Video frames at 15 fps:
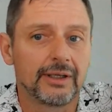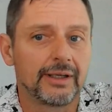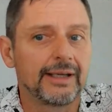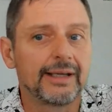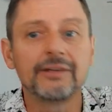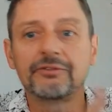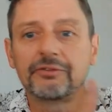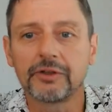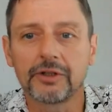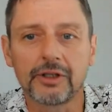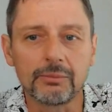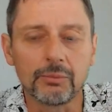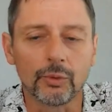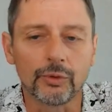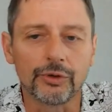infinitely
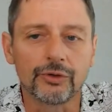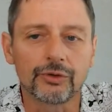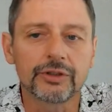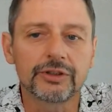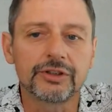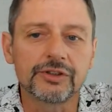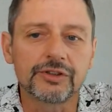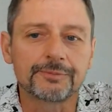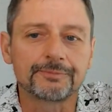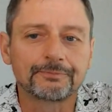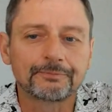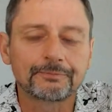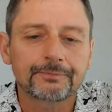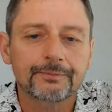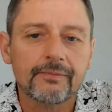more nutritious.
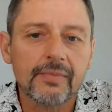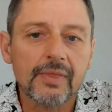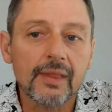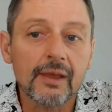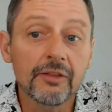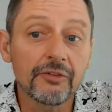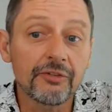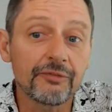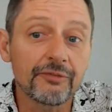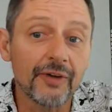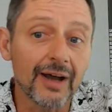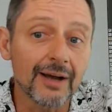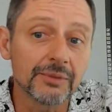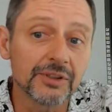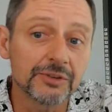The
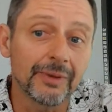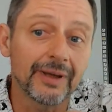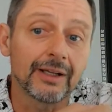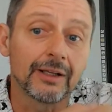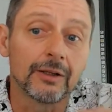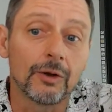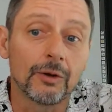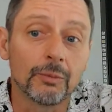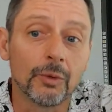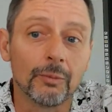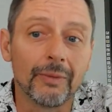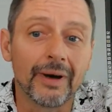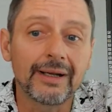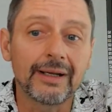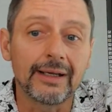farmers made a lot more
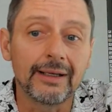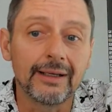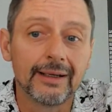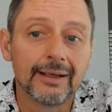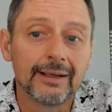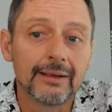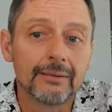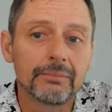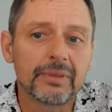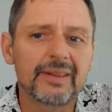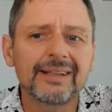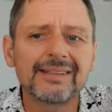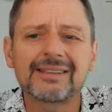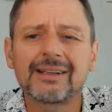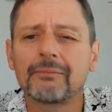money but
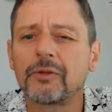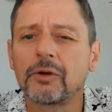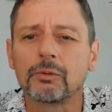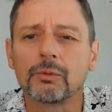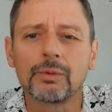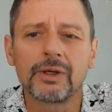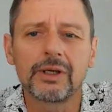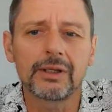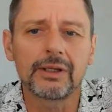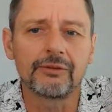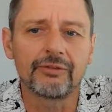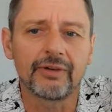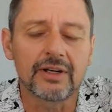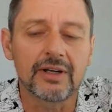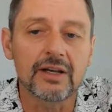then something really
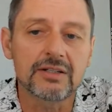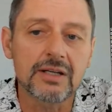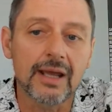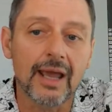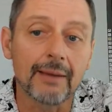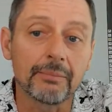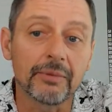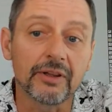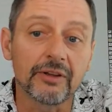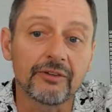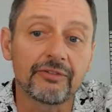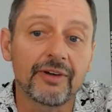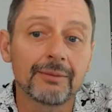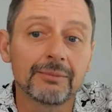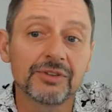fantastic happened. The
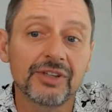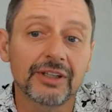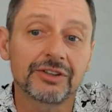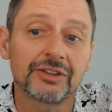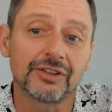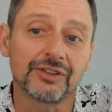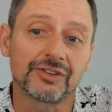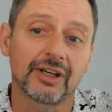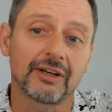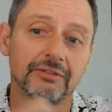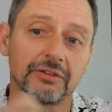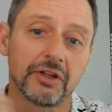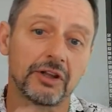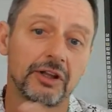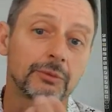farmers actually discovered
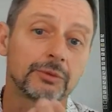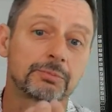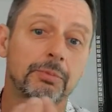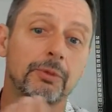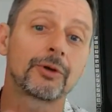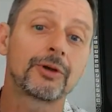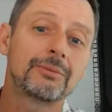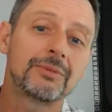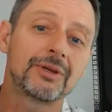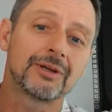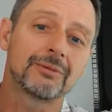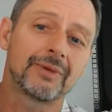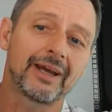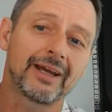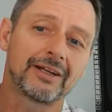that there was
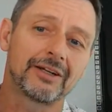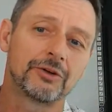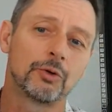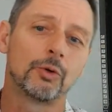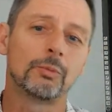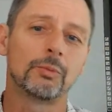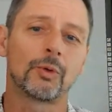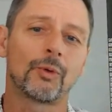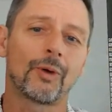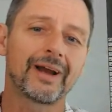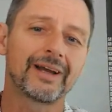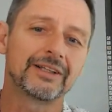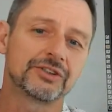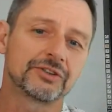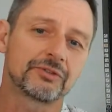premium and normal
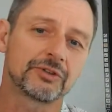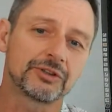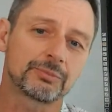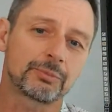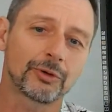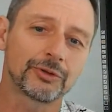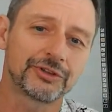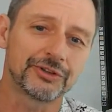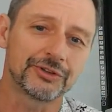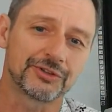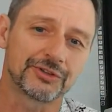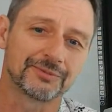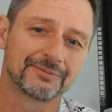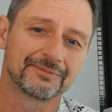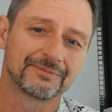grades of these produce.